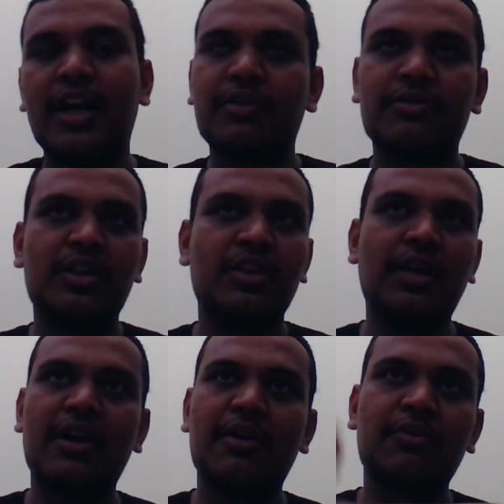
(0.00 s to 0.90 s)
have
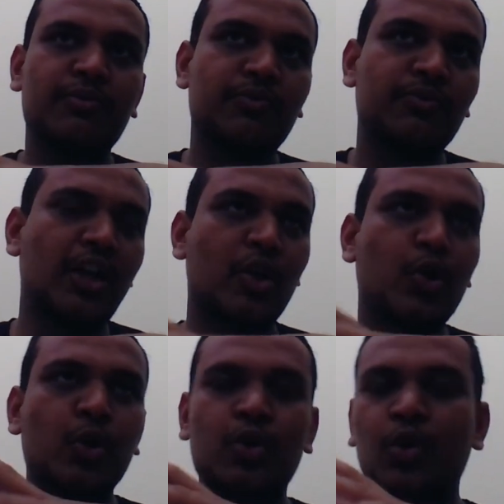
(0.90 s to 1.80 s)

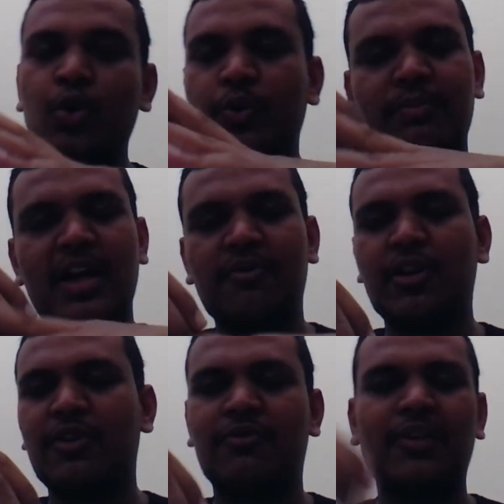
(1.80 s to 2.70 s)
go through with my
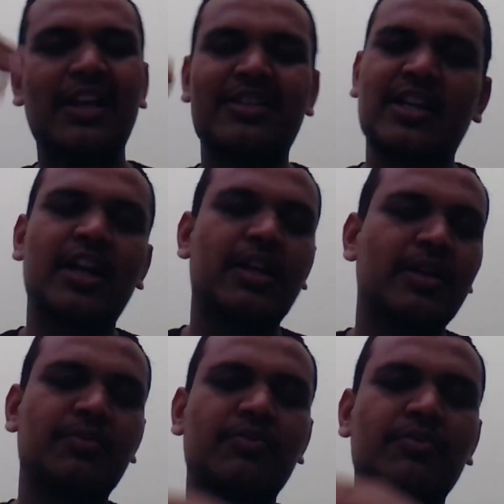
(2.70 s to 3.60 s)
one failed startup.